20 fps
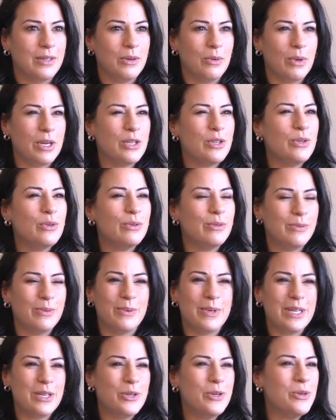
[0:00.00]
We knew
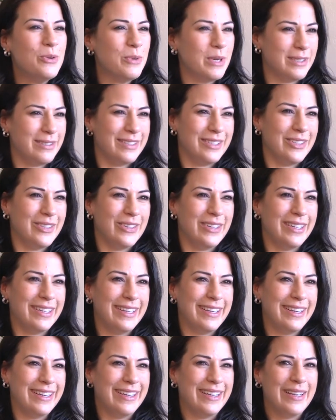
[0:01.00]
it wasn't
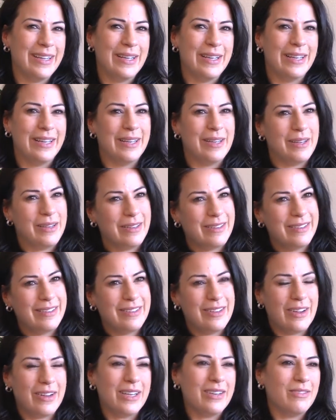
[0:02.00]
good.
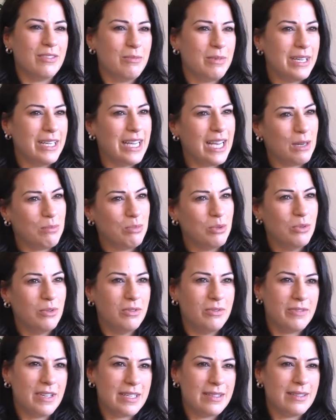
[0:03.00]
Not everybody had
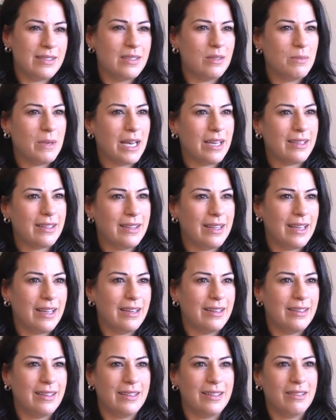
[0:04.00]
pool fences back
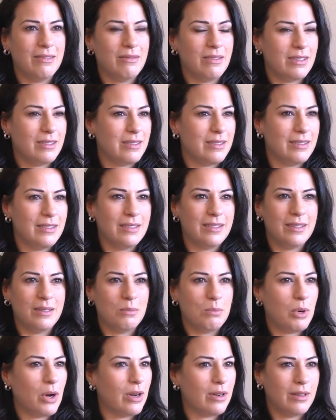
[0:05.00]
then, and it
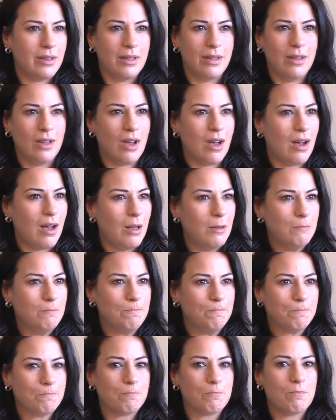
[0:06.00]
wasn't part of the law,
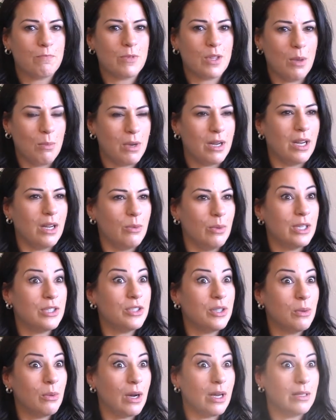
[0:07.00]
but I
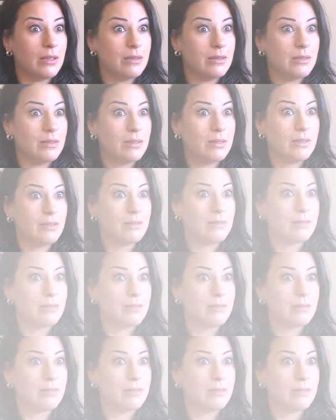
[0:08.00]
wish it was.